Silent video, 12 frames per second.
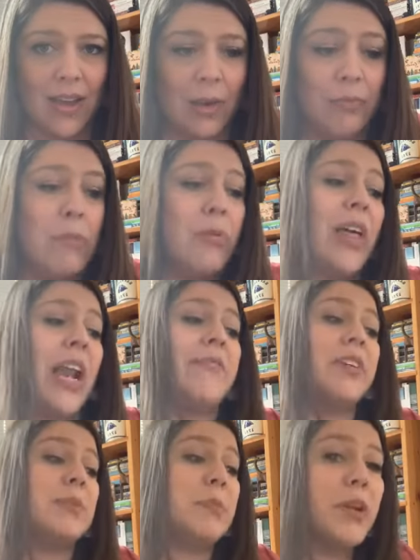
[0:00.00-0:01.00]
People that have
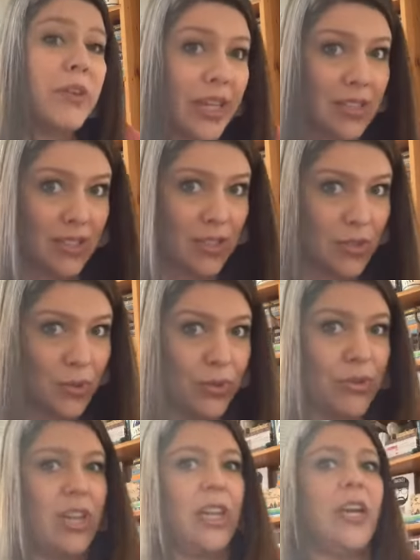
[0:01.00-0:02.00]
experienced
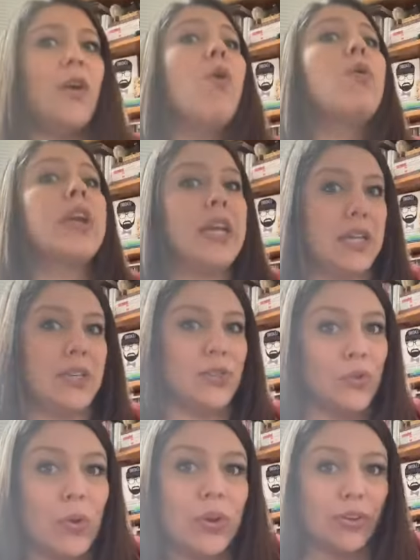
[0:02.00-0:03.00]
disordered eating or eating
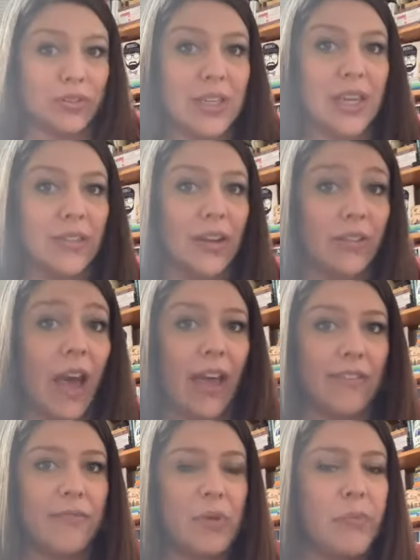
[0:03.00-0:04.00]
disorders in their
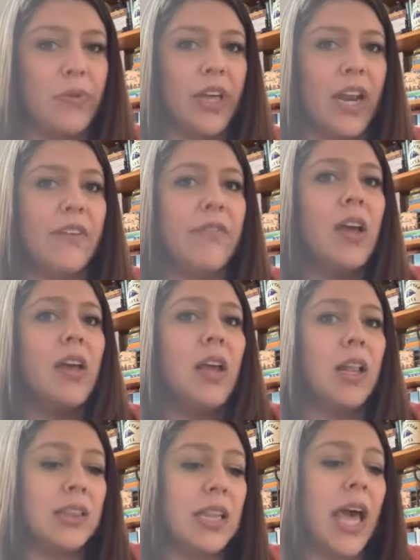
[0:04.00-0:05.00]
life. People that
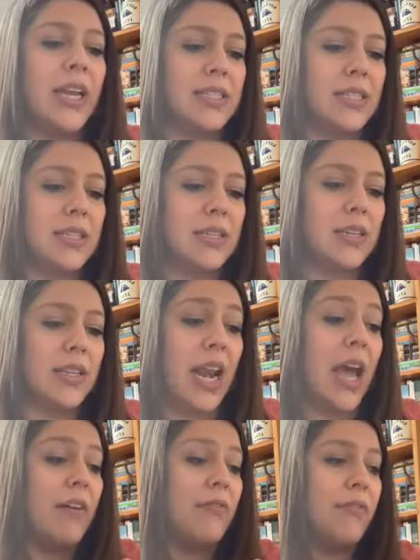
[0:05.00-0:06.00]

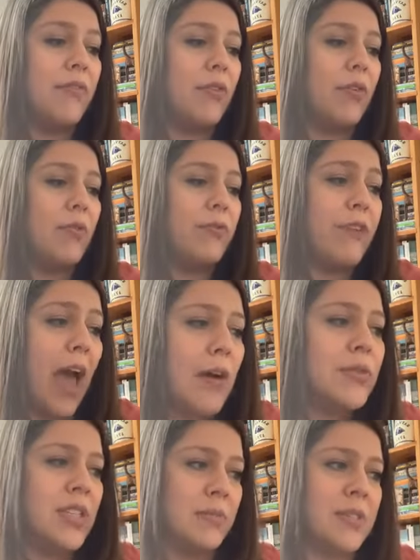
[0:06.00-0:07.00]
have
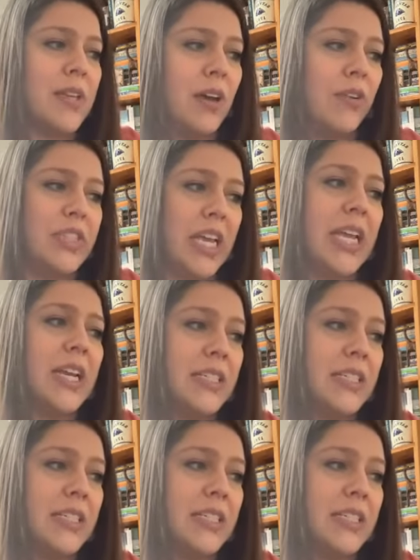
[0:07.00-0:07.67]
found themselves in a